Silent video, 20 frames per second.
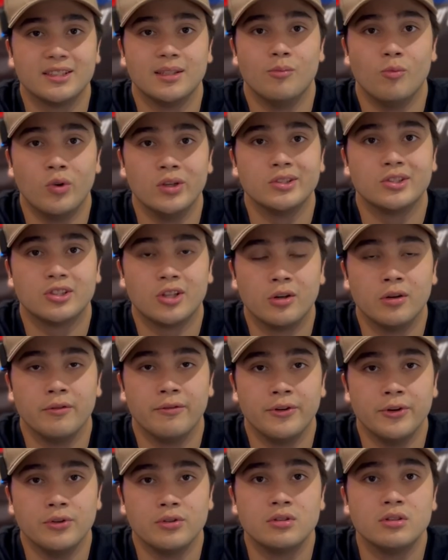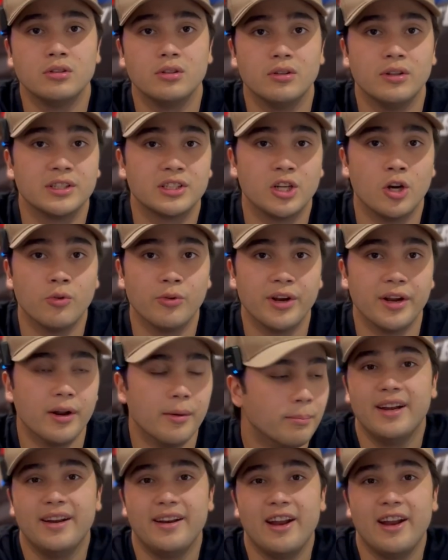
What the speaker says: some 1-star reviews. Let's go read them.